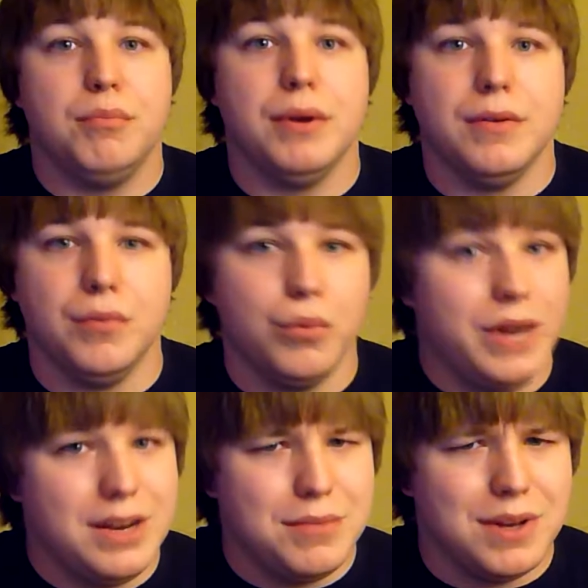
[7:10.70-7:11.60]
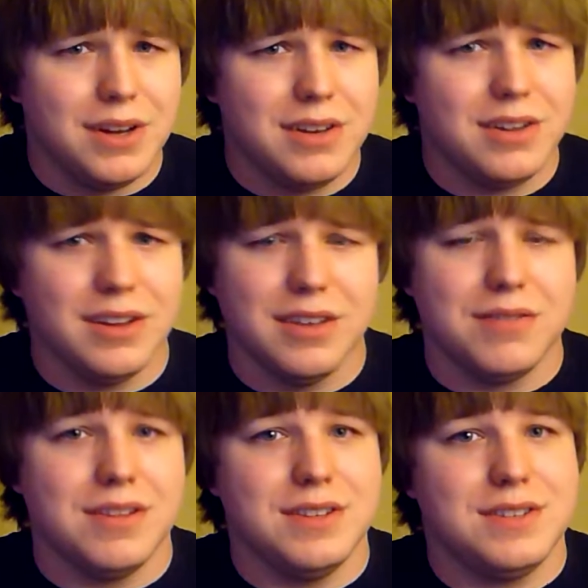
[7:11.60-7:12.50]
But wait a minute, if
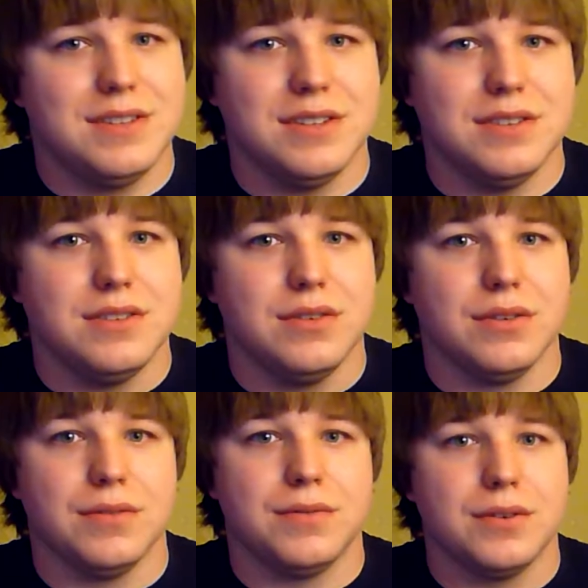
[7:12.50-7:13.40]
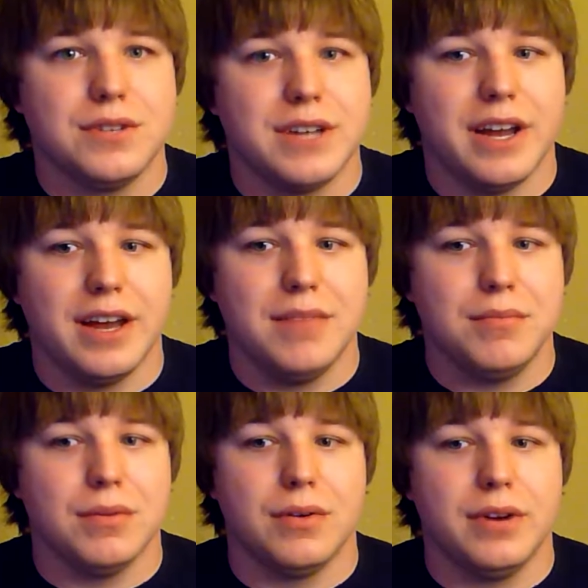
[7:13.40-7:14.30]
this is your first time
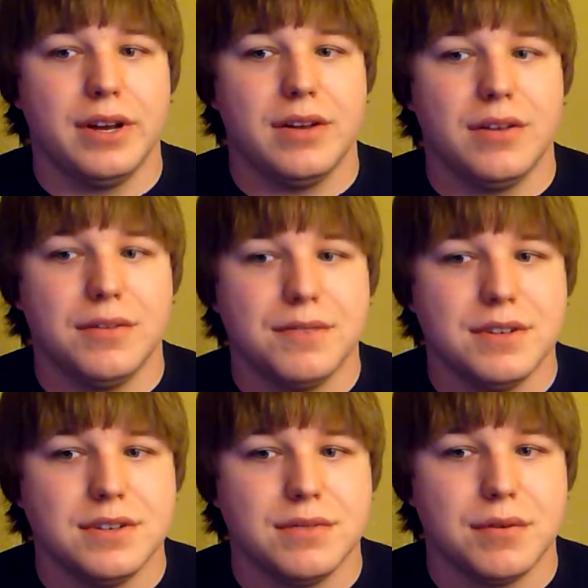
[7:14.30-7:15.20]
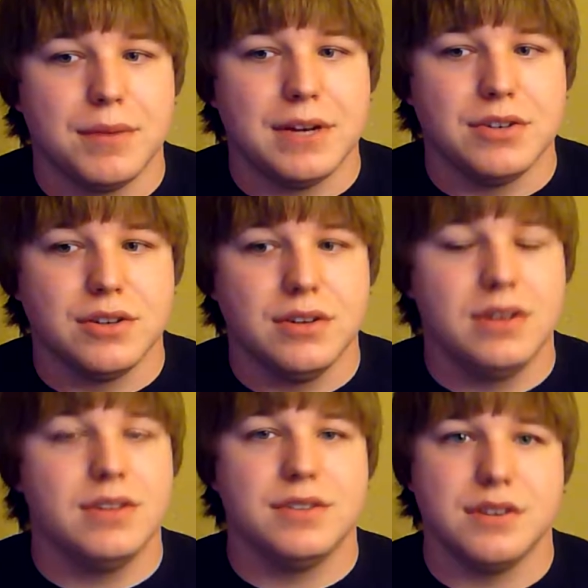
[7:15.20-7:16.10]
learning all of this information,
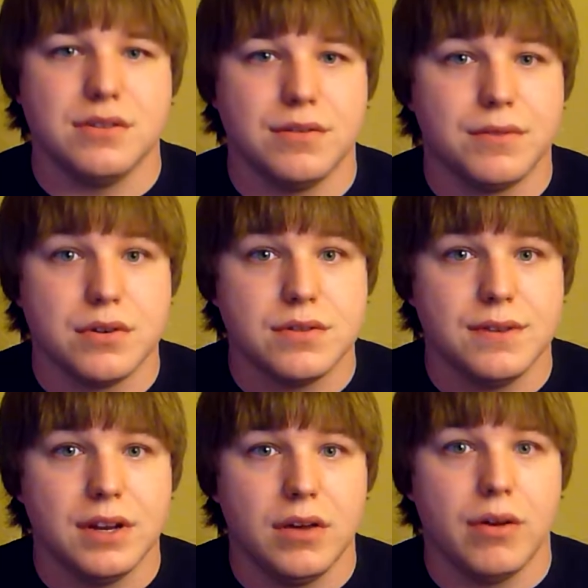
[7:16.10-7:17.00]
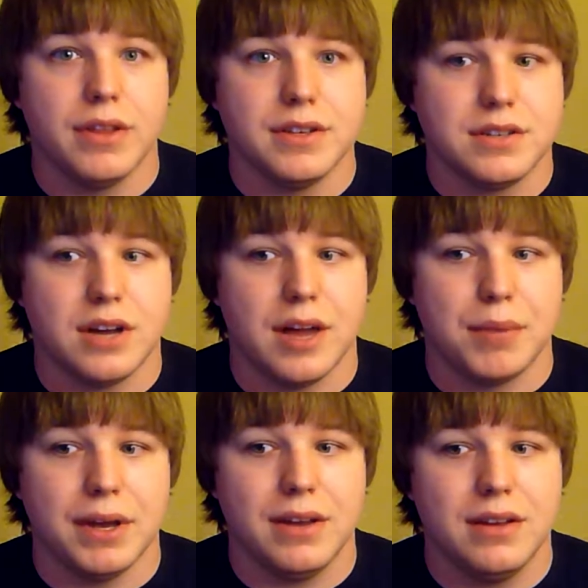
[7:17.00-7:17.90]
this is your first video on this
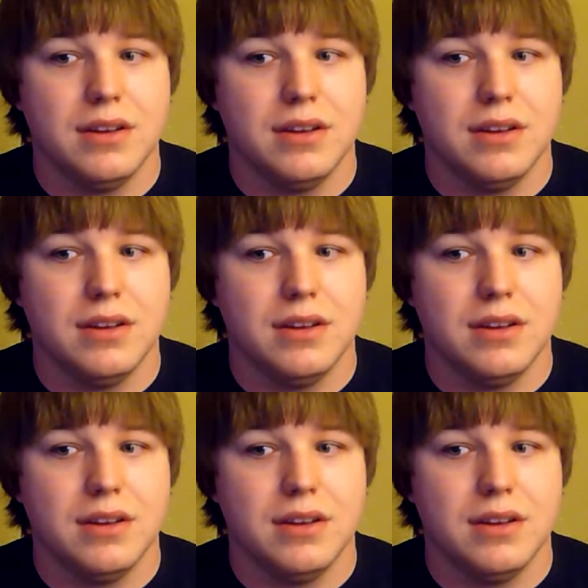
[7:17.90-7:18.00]
topic,